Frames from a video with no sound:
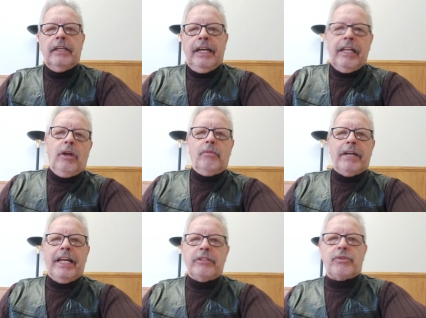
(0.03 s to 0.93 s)
Hello,
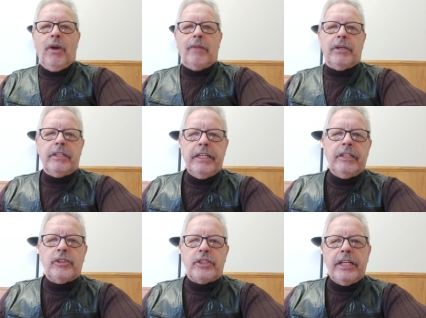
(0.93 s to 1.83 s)
my name is Robert
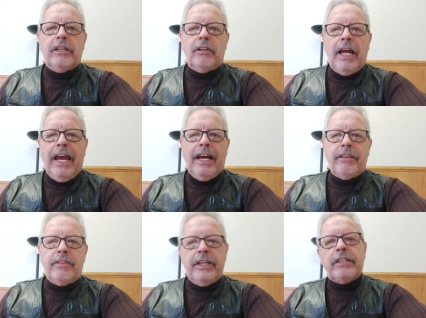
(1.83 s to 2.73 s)
Dean Steel,
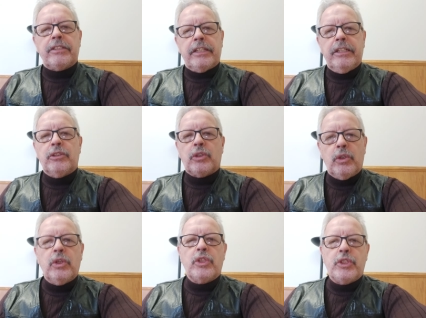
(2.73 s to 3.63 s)
and this is
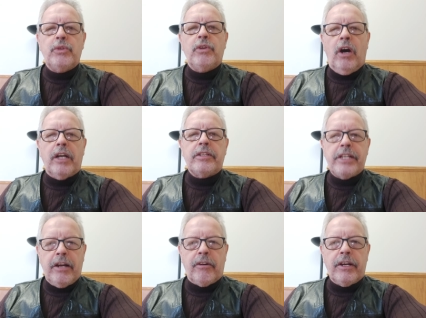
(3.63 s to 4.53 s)
Could You Not
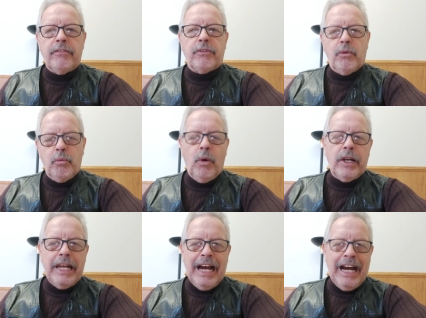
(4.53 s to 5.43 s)
Tarry for
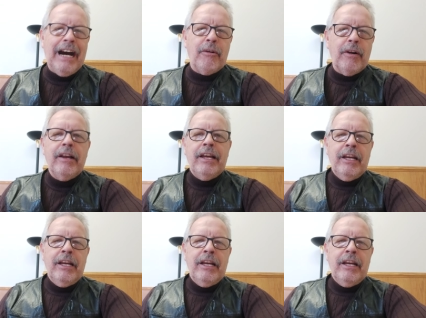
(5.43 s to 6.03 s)
One Hour?